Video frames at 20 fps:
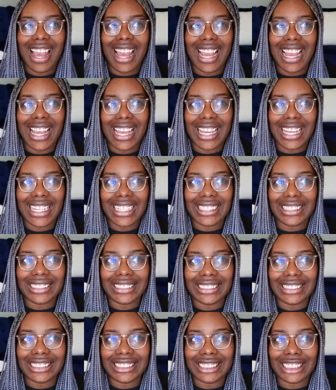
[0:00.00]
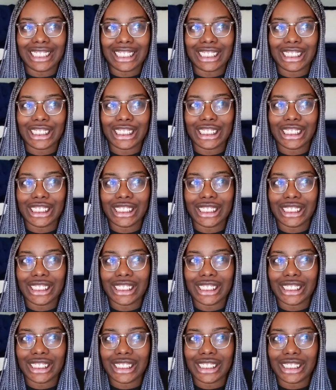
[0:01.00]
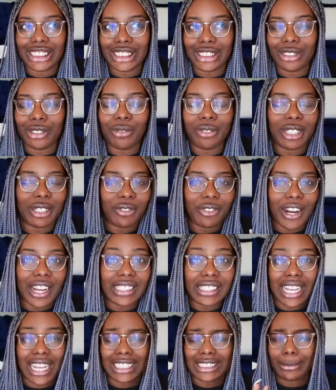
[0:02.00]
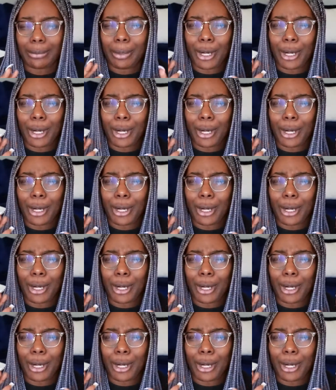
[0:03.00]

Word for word: And you invite a friend that has